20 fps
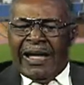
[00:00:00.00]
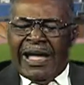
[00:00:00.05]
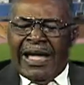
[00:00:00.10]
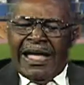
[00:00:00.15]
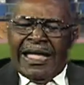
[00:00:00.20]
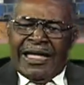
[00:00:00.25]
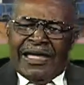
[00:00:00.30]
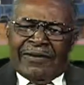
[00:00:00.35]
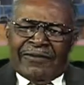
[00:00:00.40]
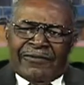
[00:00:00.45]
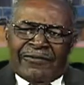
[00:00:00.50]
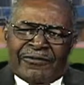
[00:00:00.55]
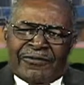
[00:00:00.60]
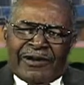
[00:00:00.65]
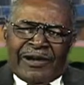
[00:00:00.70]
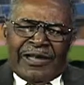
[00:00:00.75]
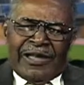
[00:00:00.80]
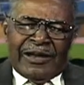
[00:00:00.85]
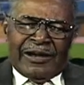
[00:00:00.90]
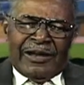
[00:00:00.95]
I have
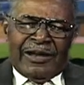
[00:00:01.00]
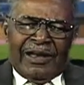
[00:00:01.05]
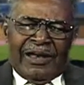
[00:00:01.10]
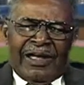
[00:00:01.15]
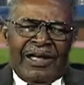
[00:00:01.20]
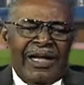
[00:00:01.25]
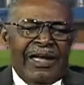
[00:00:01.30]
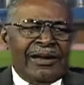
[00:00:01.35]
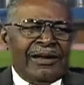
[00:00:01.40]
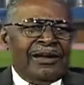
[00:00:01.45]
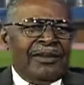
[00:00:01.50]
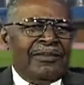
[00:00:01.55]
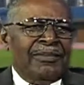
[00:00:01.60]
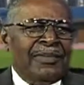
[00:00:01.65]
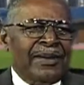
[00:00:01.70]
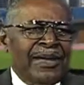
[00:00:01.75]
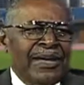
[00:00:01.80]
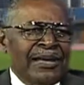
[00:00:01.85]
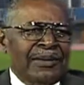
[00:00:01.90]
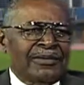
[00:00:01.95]
read a lot
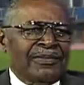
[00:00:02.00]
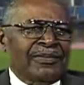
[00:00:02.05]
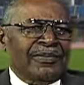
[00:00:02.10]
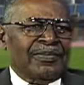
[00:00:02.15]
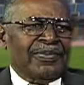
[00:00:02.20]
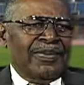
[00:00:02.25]
about